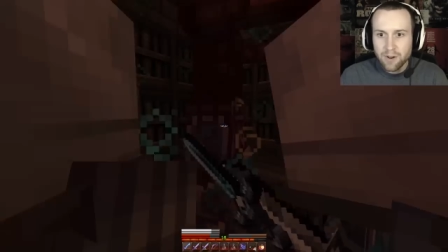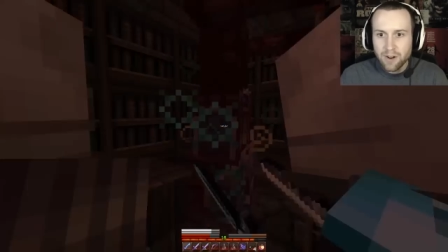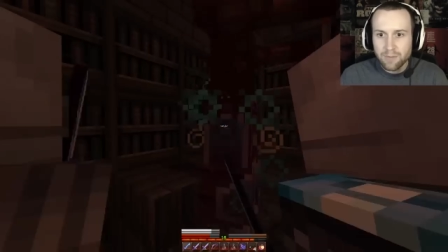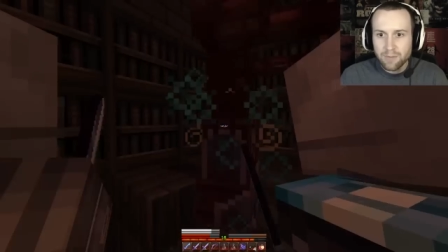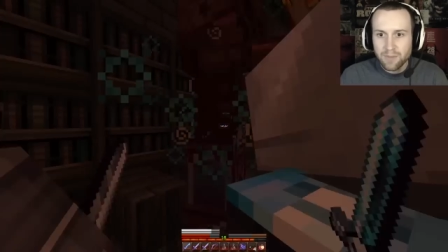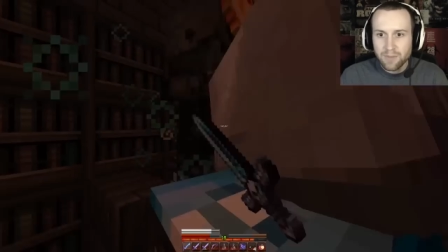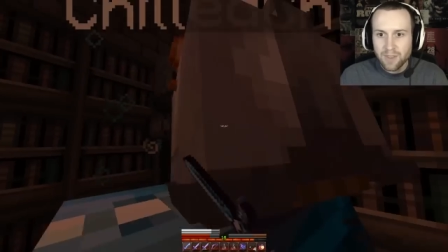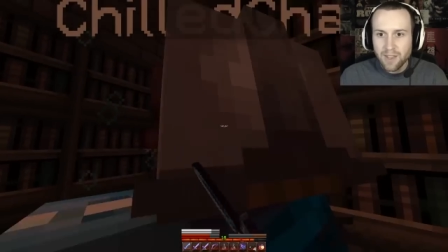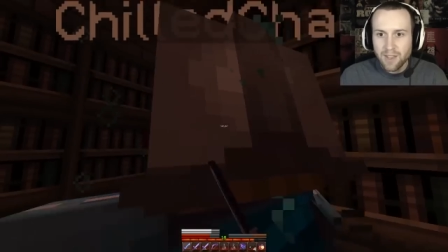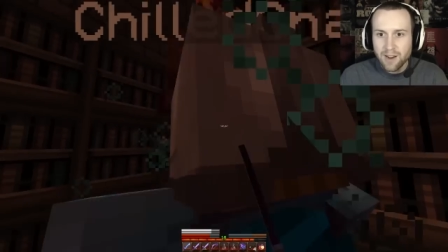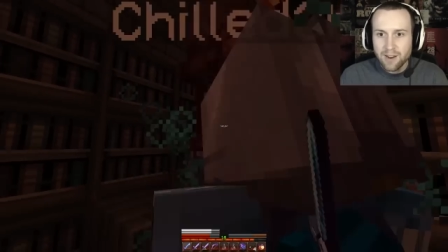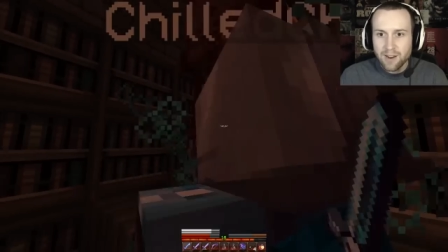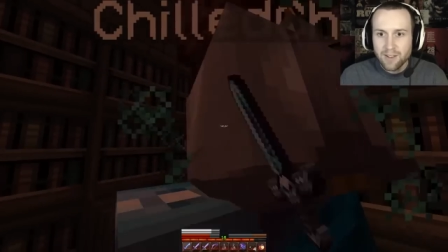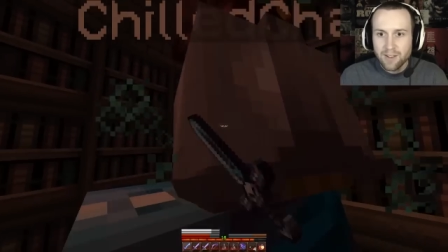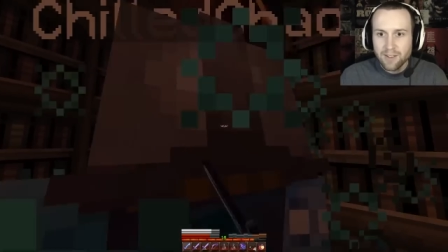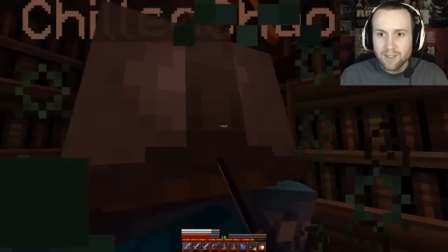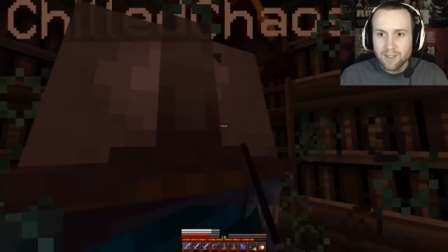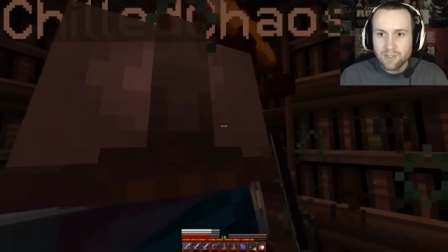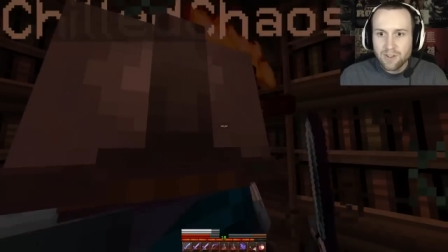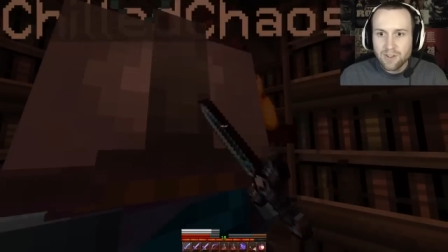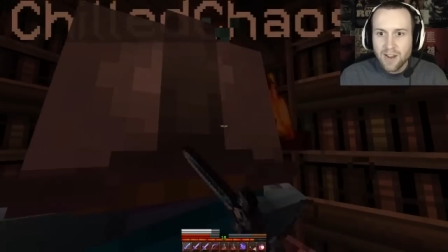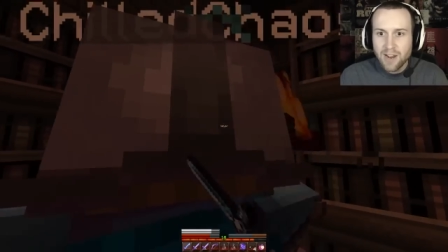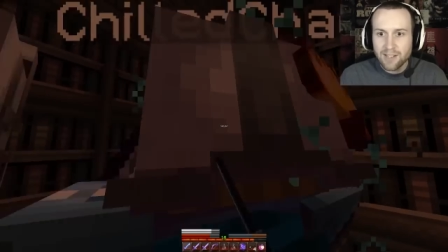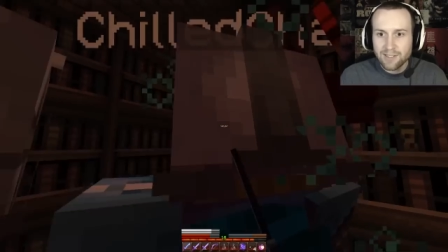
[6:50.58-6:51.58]
I'm... There.
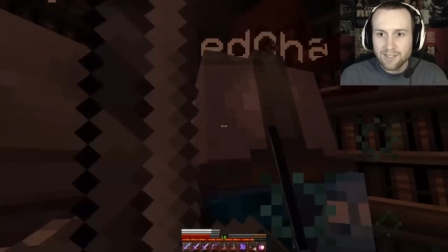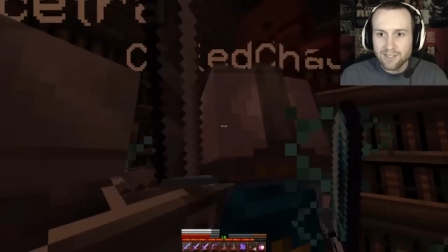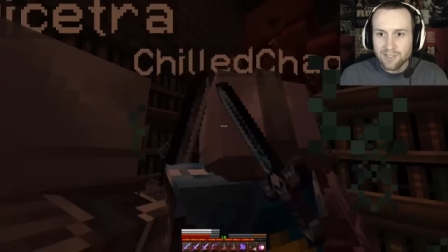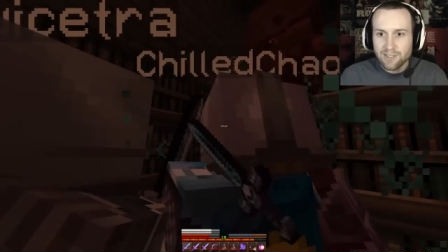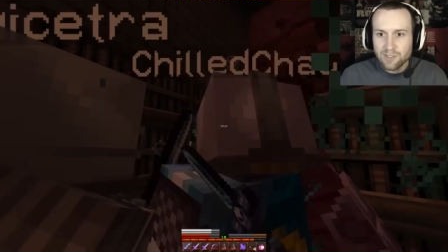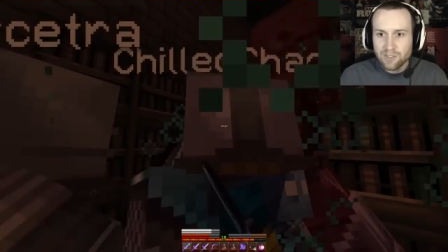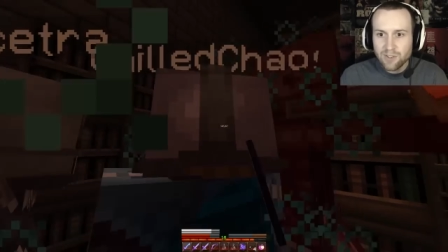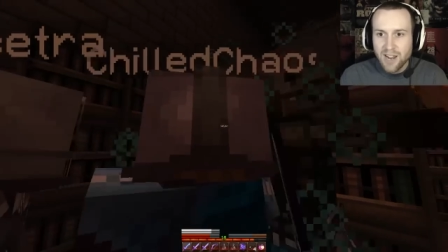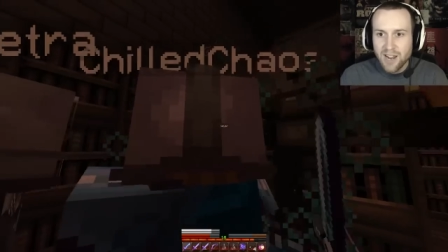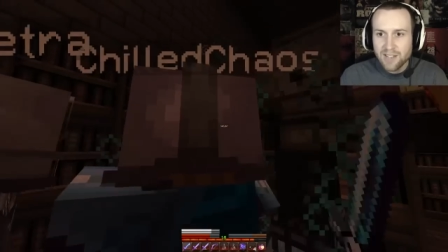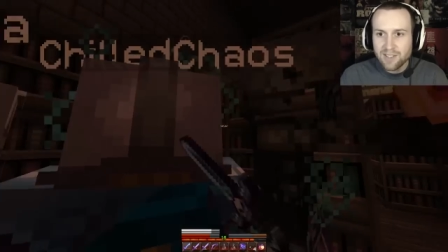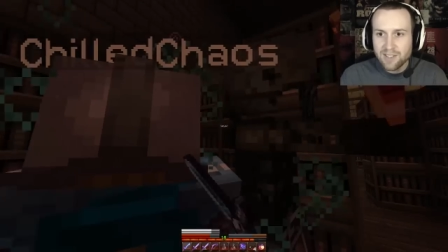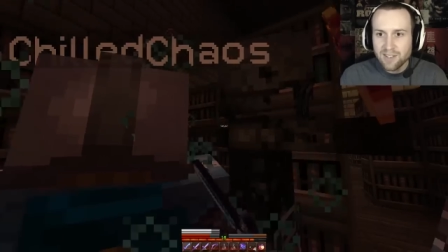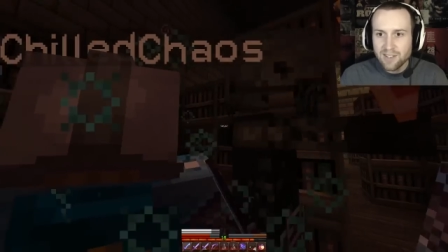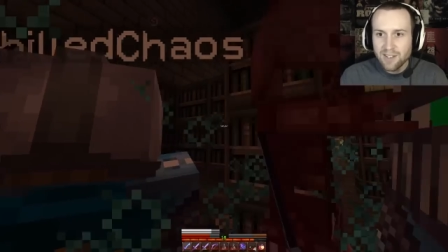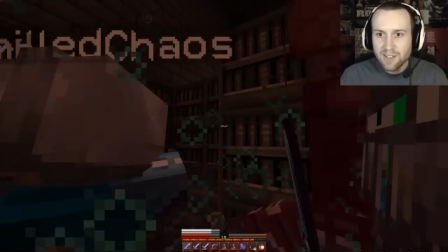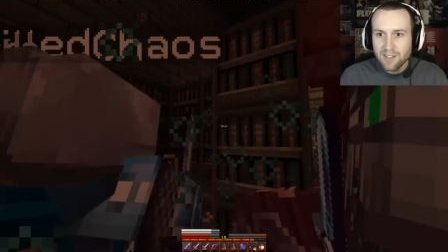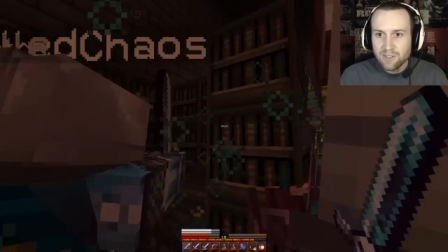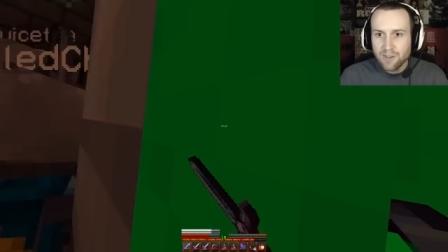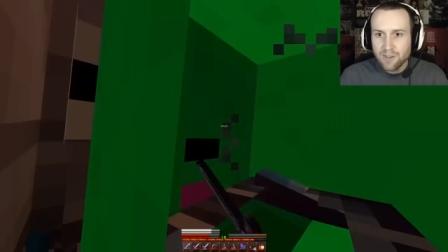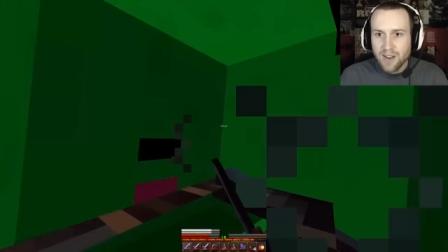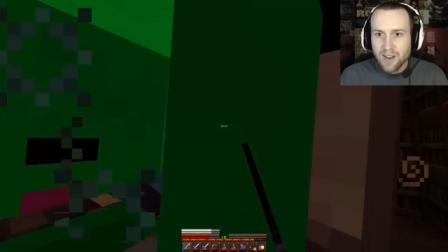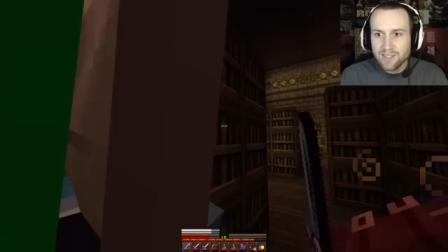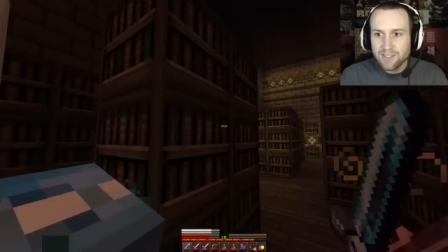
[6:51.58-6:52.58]
Strats. Strats.
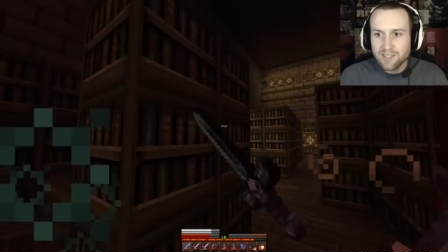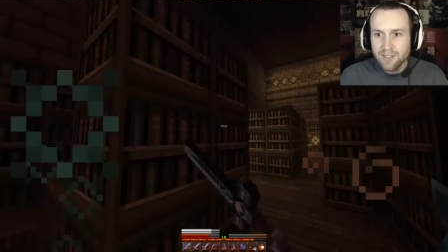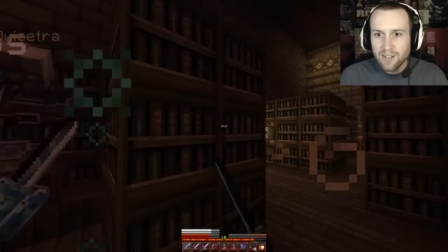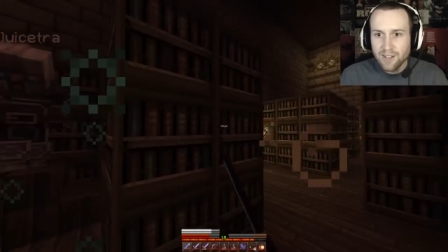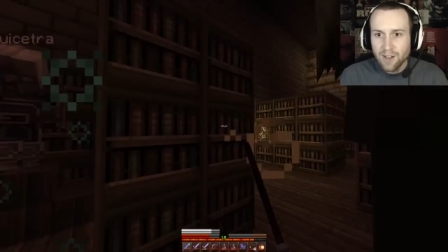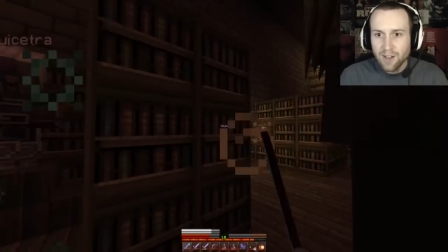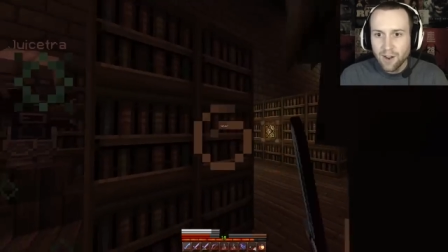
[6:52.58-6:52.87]
Strats.